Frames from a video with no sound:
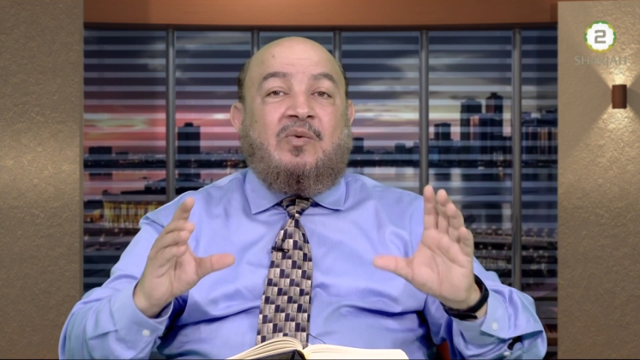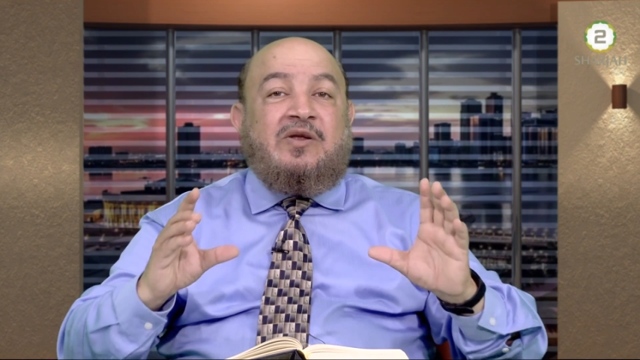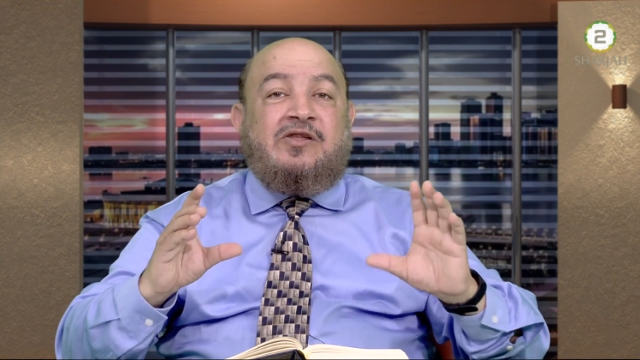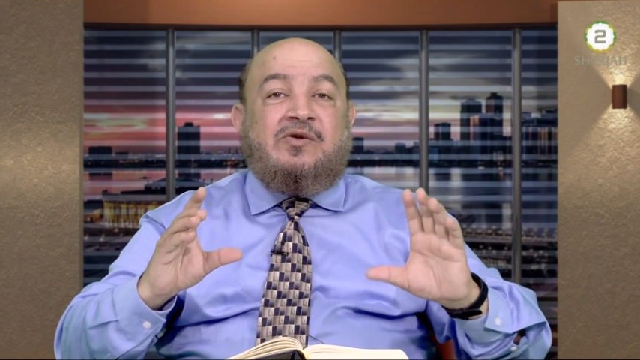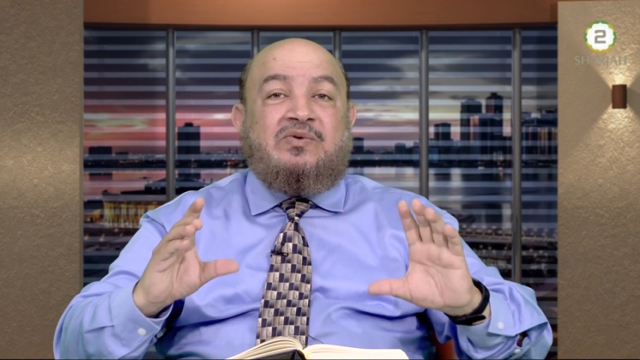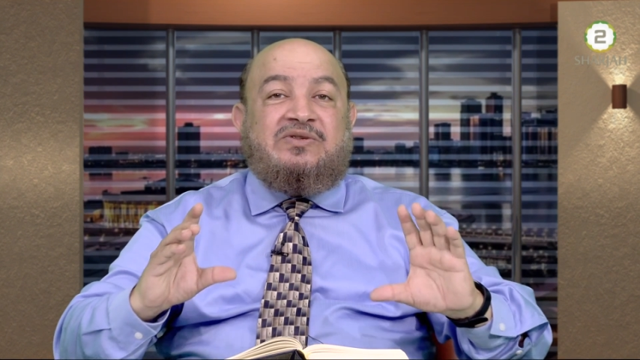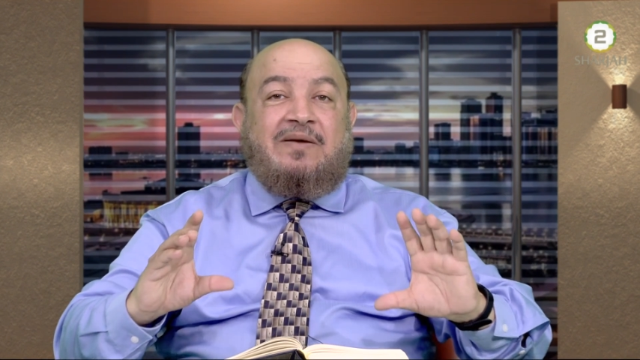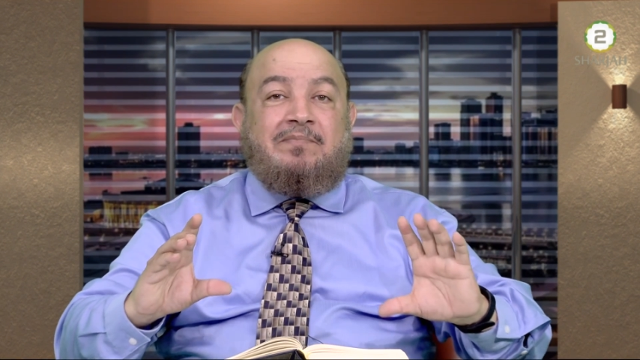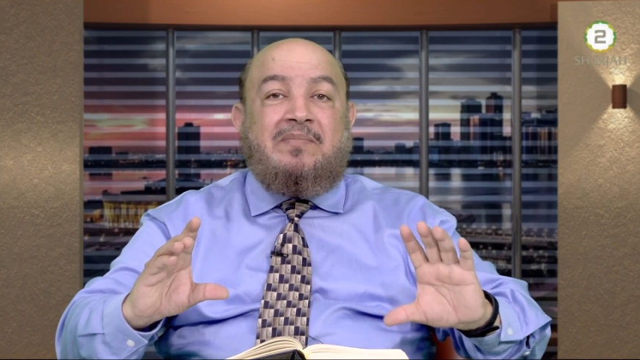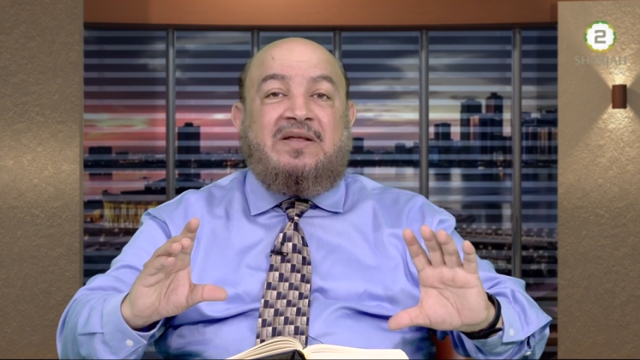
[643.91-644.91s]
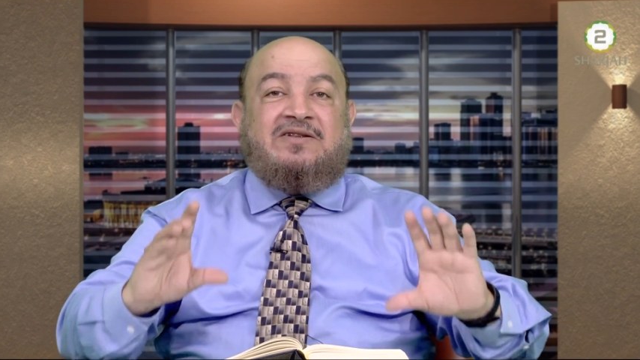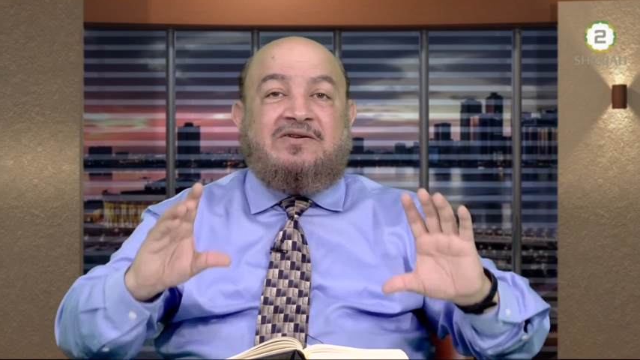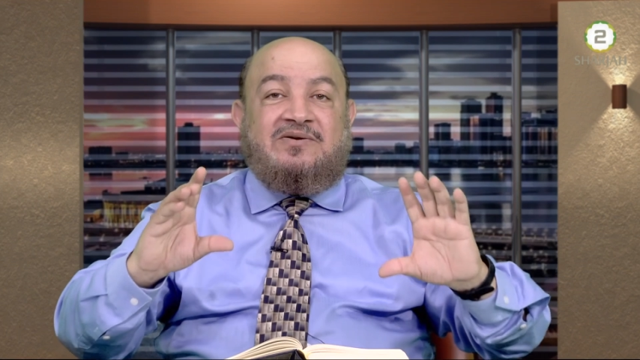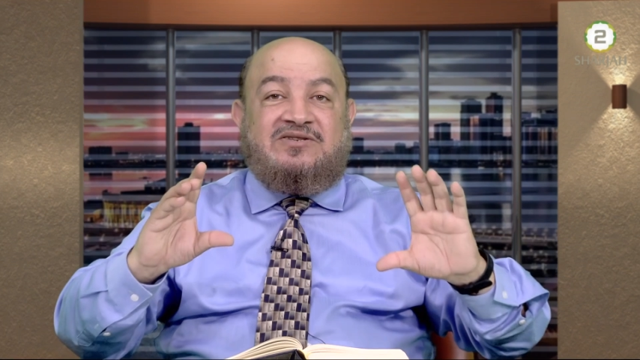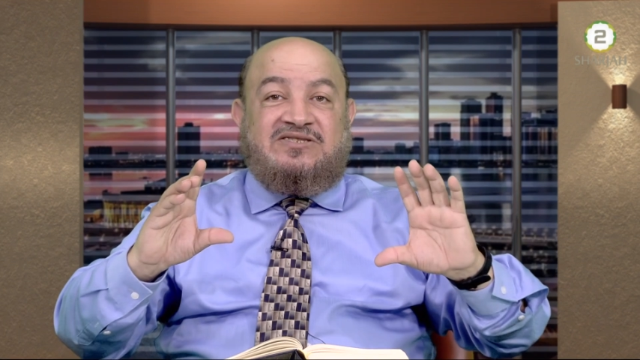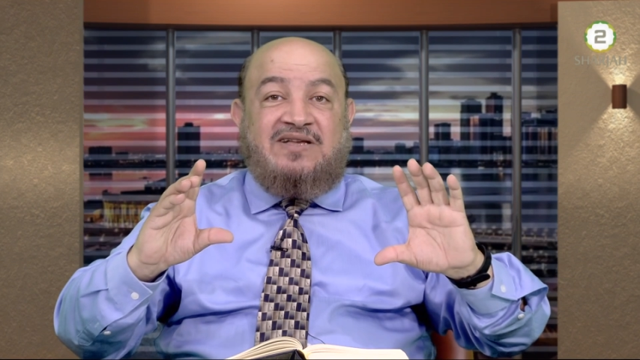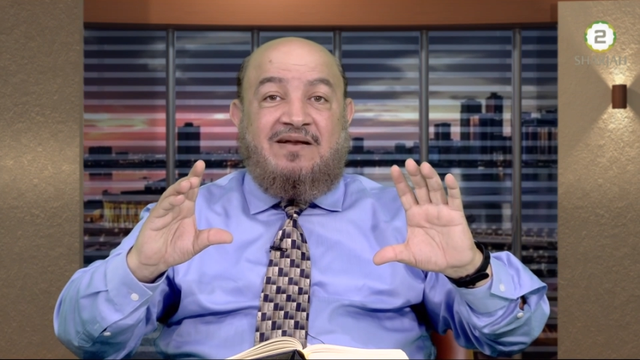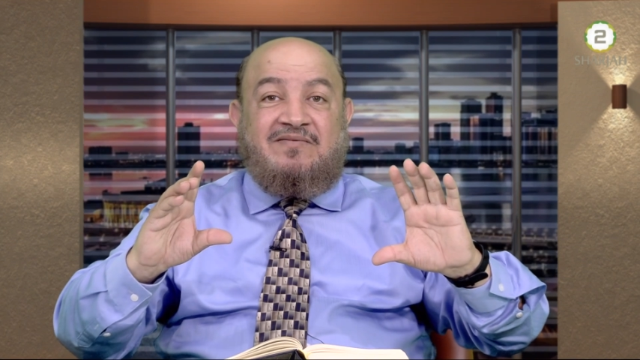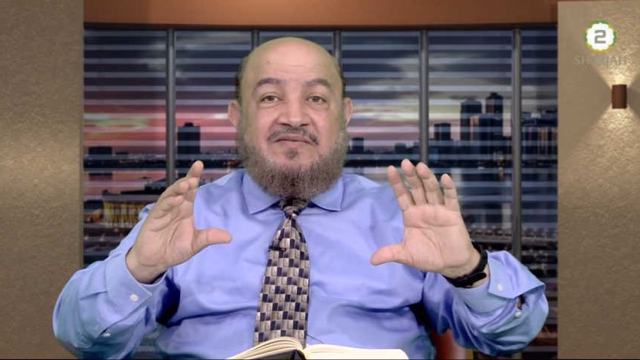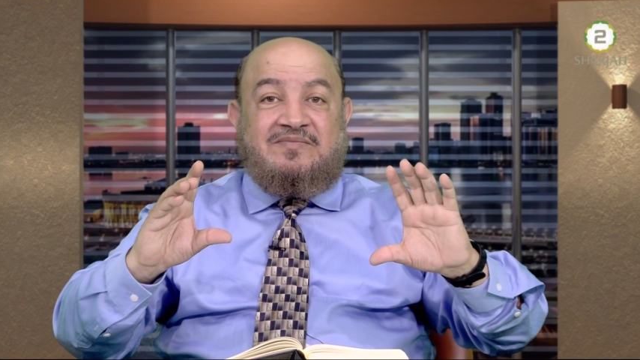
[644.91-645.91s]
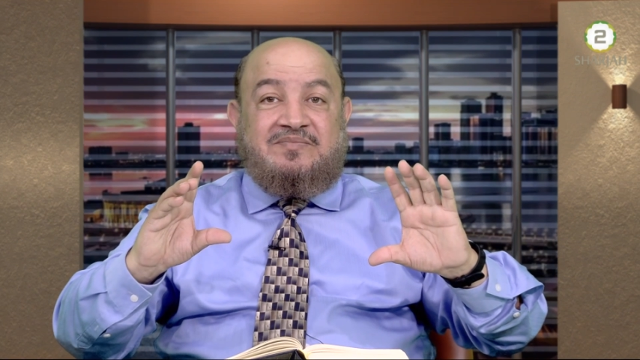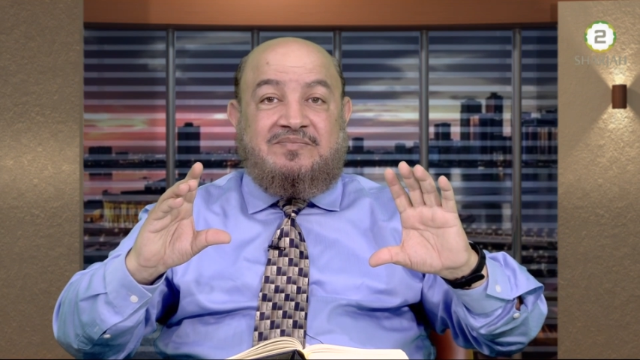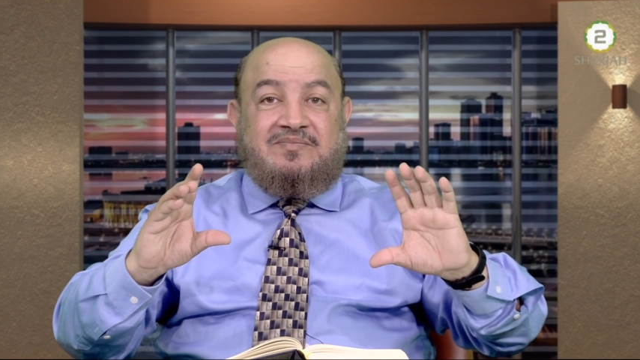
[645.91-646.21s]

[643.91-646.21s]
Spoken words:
When you submit yourself